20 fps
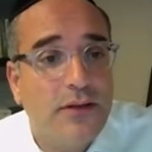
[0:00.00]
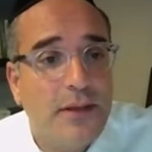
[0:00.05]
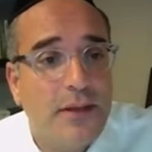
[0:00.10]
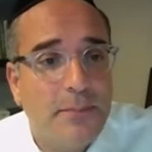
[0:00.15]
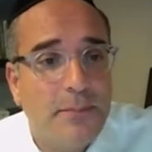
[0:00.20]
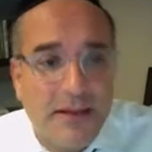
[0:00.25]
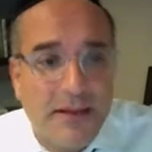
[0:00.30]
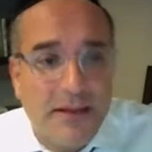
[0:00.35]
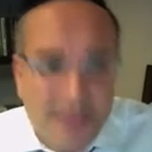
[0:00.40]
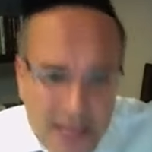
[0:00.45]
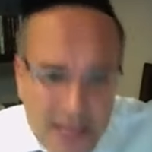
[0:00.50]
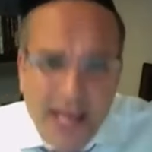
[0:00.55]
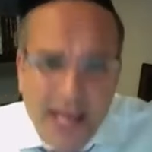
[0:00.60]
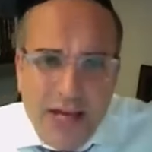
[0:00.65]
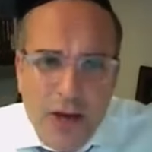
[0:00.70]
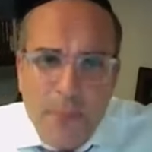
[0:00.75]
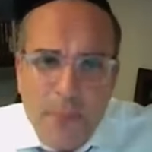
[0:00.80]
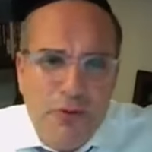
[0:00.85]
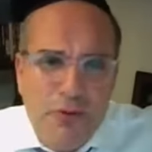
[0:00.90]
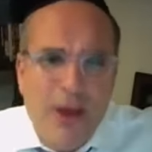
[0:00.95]
by singing
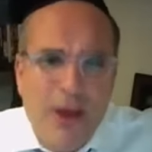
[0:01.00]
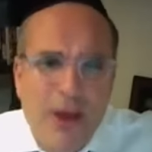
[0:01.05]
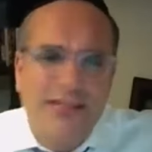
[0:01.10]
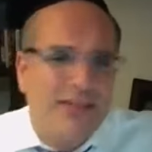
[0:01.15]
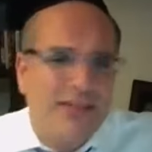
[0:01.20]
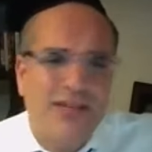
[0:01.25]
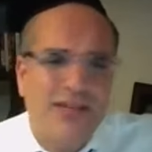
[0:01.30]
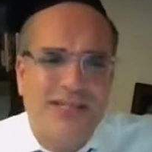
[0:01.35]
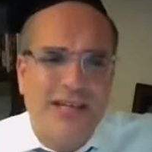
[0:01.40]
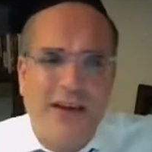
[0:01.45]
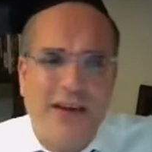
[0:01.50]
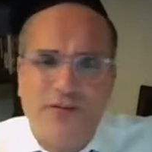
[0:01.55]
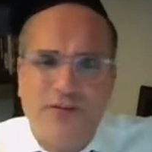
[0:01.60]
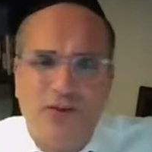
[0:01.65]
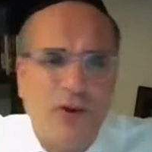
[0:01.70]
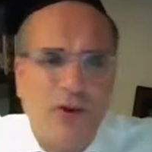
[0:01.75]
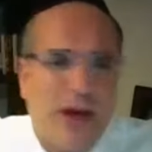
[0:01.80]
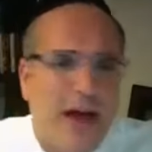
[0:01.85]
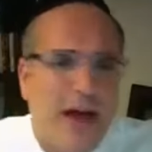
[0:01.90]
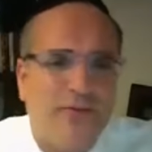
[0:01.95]
your praise to yourself, you
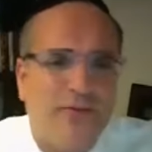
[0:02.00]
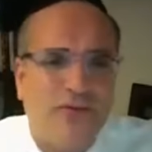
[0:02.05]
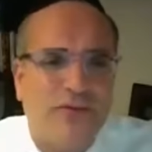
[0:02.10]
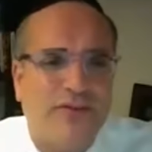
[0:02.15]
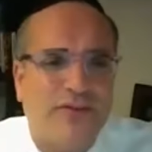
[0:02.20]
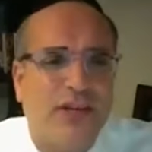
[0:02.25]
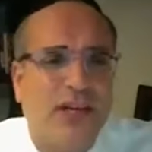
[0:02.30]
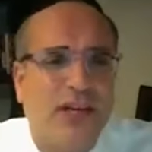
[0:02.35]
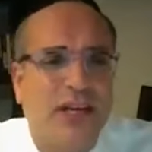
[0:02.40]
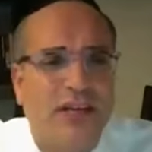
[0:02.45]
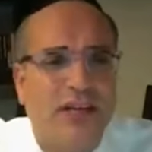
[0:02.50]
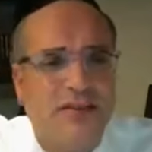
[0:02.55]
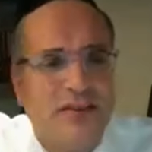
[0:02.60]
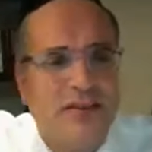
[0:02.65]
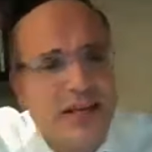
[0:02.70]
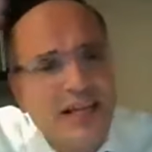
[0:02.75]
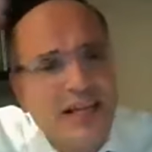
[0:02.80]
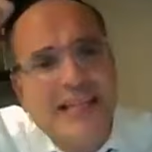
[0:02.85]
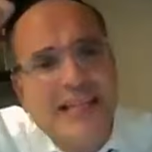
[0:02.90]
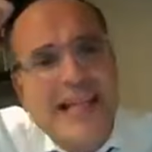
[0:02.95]
don't have to sing it
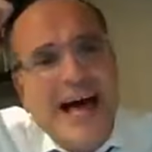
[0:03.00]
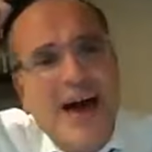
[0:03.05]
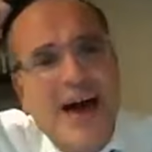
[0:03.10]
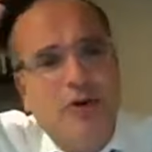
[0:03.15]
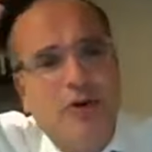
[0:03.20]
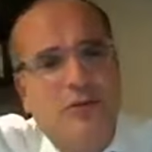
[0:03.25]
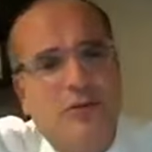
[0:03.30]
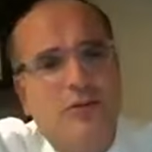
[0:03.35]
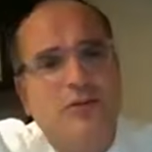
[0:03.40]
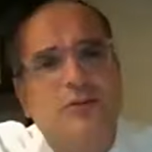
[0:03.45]
loud.